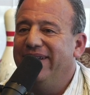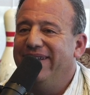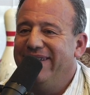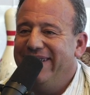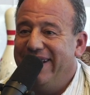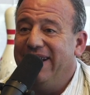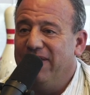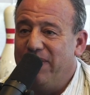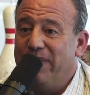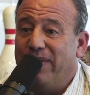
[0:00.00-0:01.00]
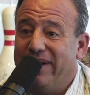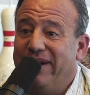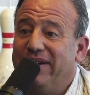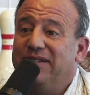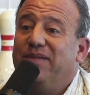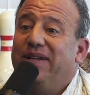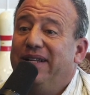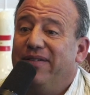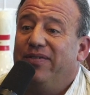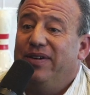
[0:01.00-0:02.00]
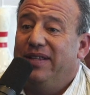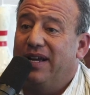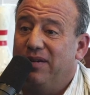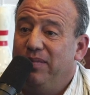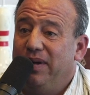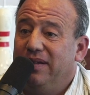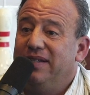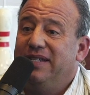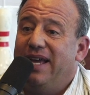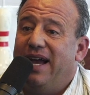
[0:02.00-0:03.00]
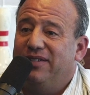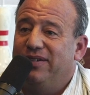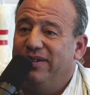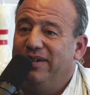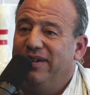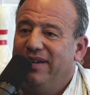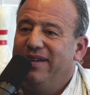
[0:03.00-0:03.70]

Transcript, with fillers: Mm-hmm. And if people are hearing something different, that could be disaster